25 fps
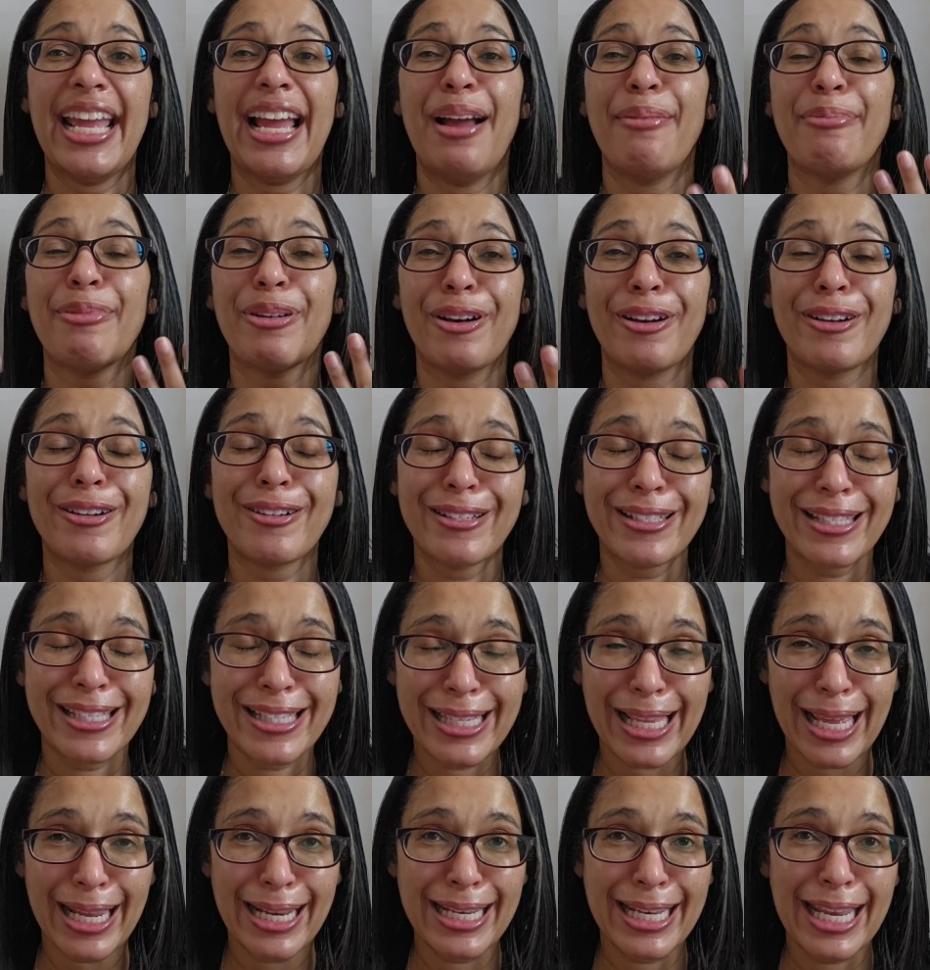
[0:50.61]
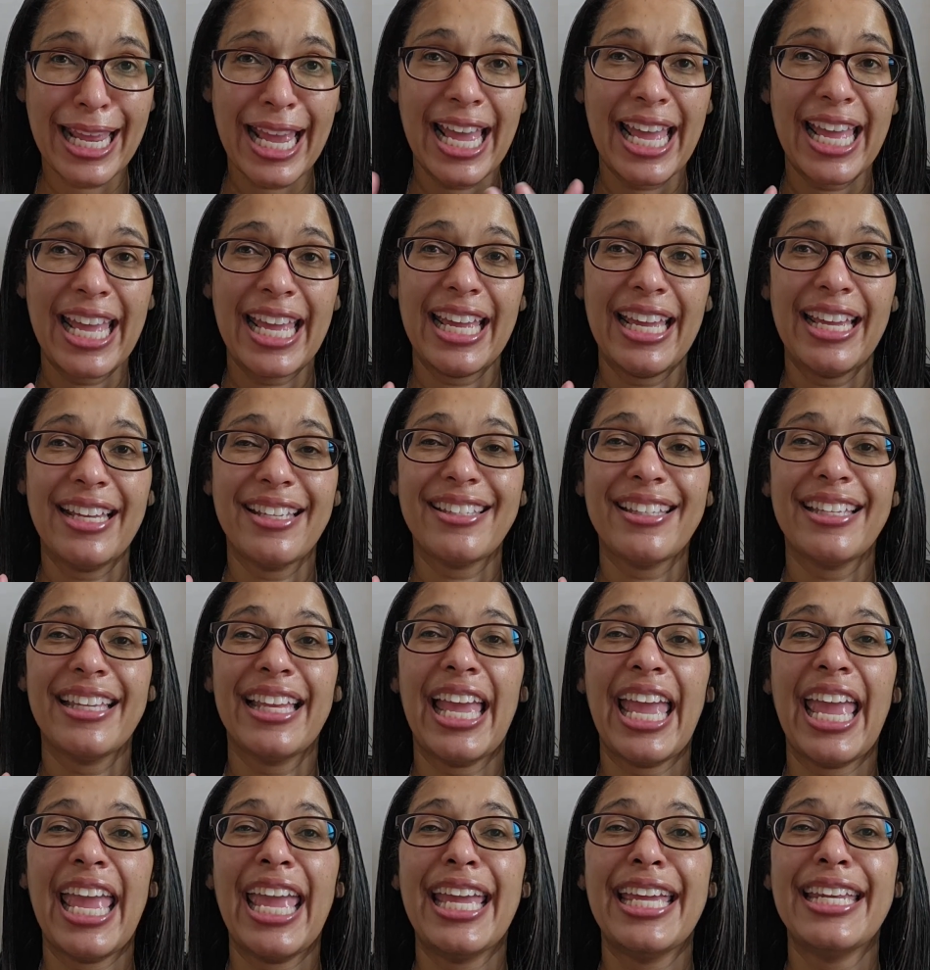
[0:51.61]
I'm going on Sunday,
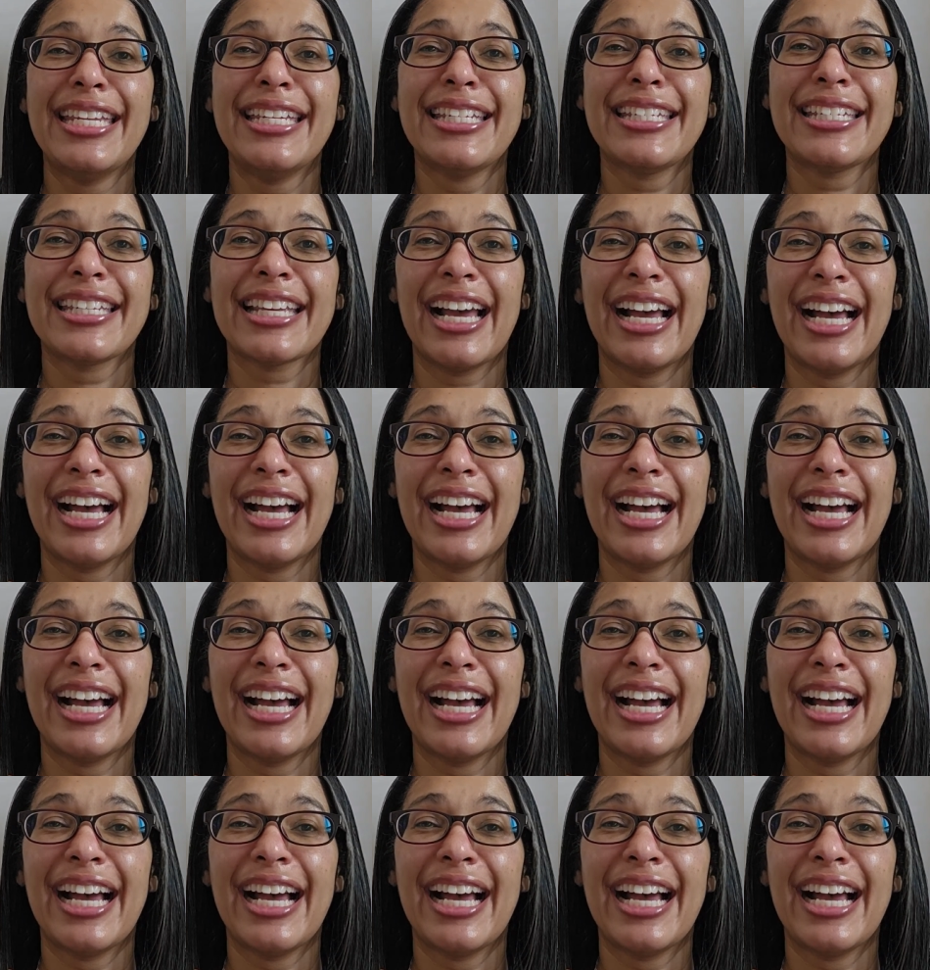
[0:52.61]
and